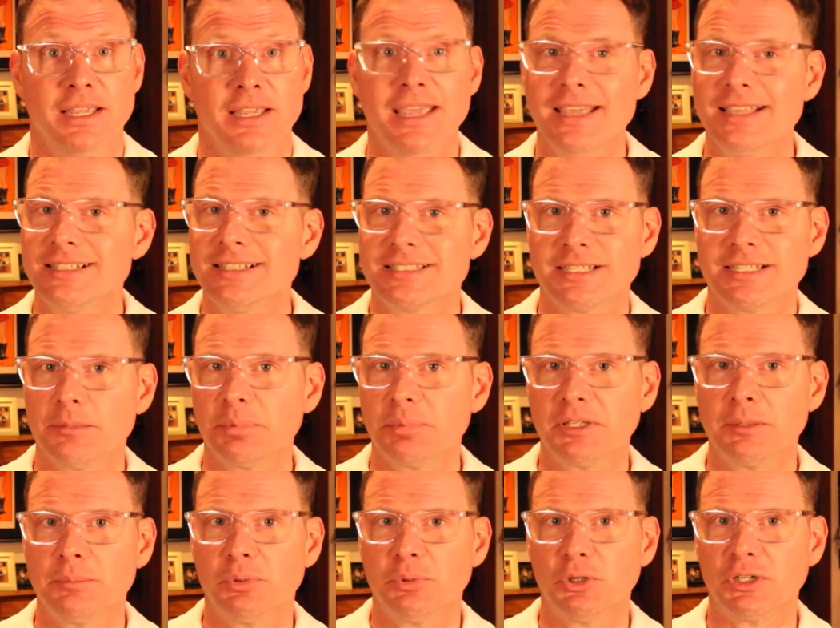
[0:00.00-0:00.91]

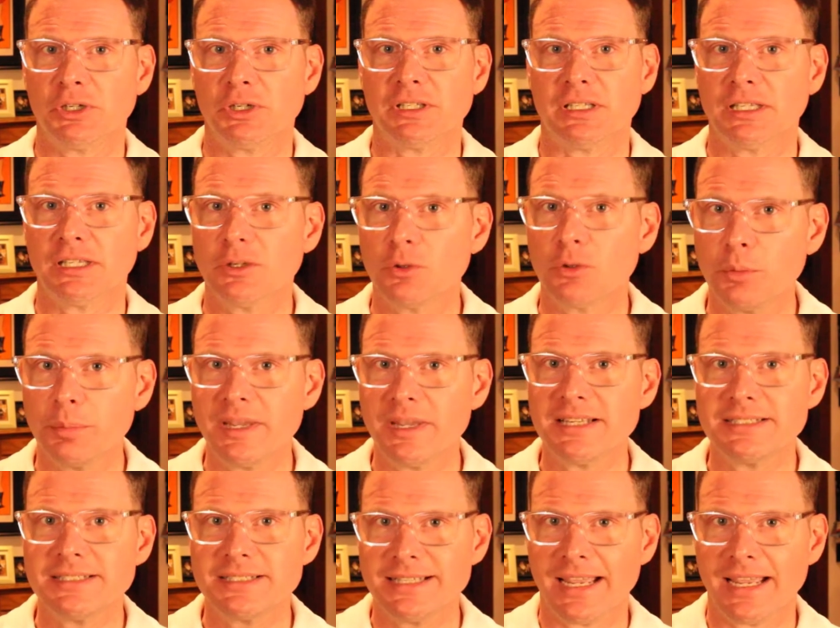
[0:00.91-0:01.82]
Simply put,
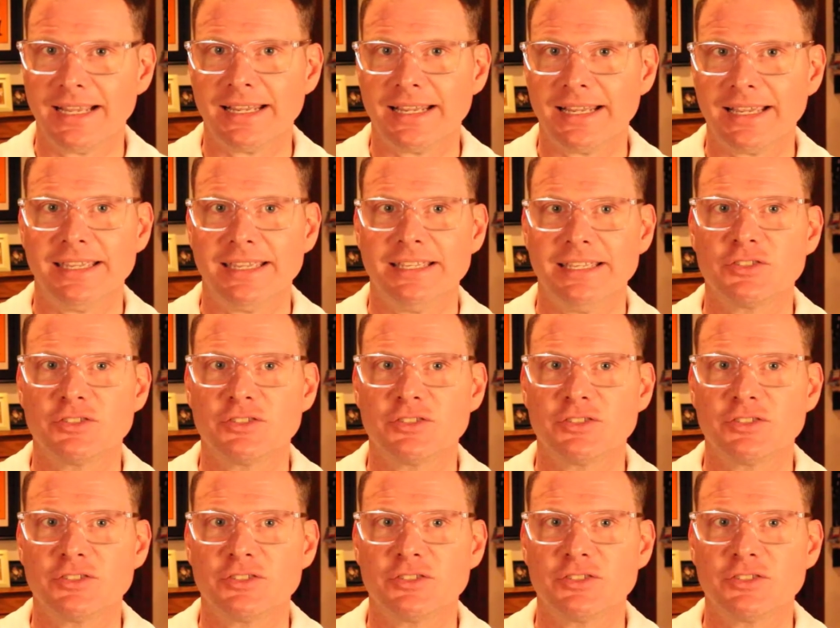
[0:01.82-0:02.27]
Liquibase data